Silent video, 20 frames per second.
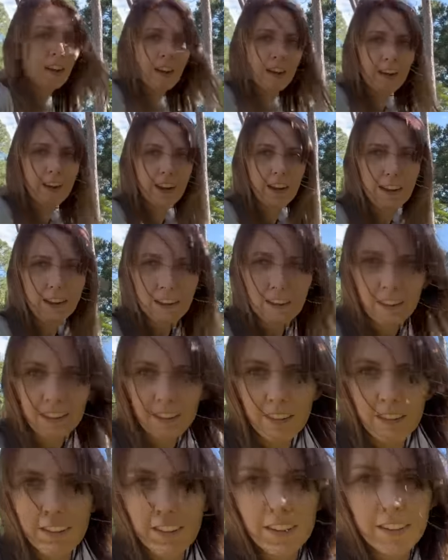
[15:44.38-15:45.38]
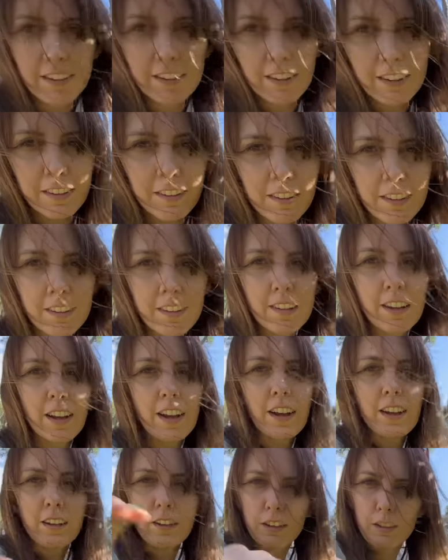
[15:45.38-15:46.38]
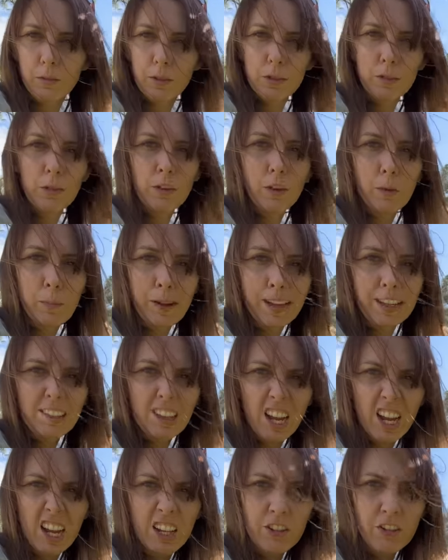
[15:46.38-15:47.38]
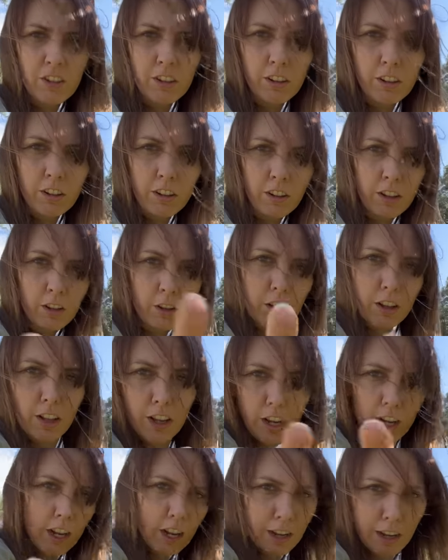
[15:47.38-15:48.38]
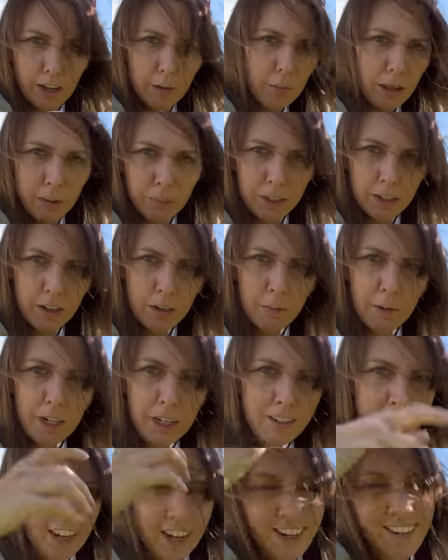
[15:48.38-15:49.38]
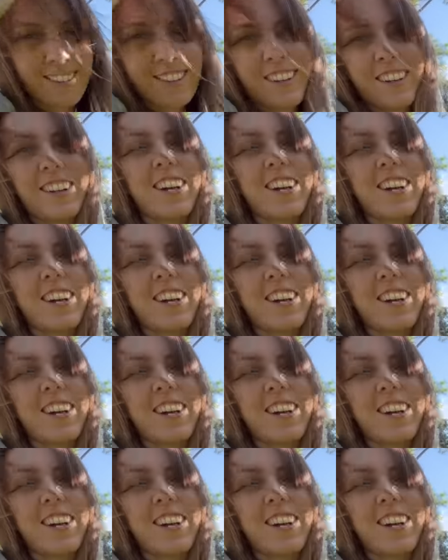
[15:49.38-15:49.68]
Alright. Let's let's let's uh wanna do a little montage? A little uh black bean montage.